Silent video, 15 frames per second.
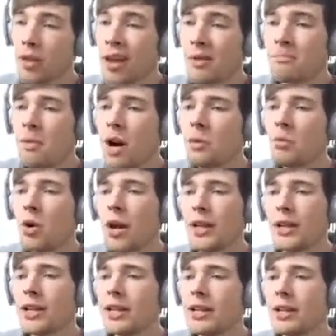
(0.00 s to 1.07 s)
and mine what
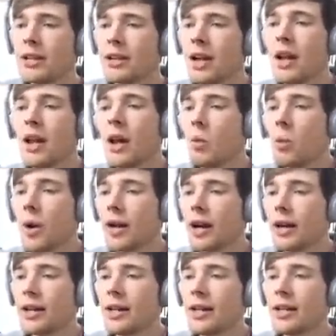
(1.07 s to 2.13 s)
I needed when
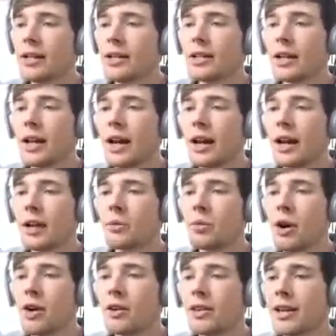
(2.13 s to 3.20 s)
I needed it. And
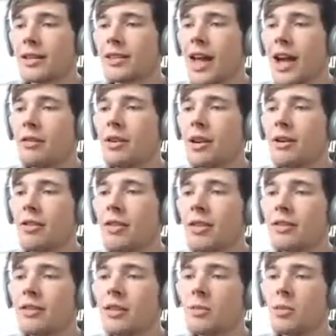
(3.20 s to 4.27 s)
where is it? It's down here,
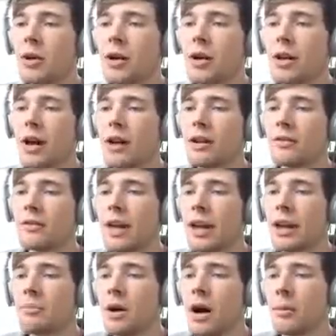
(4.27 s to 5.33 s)
and this is where I kind of
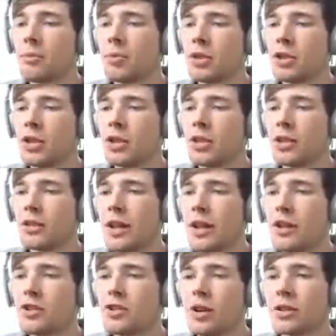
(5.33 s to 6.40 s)
came up, which is
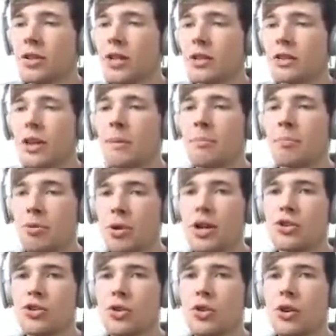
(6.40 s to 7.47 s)
interesting because I'm
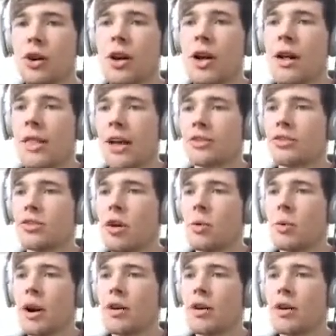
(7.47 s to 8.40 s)
pretty sure that's not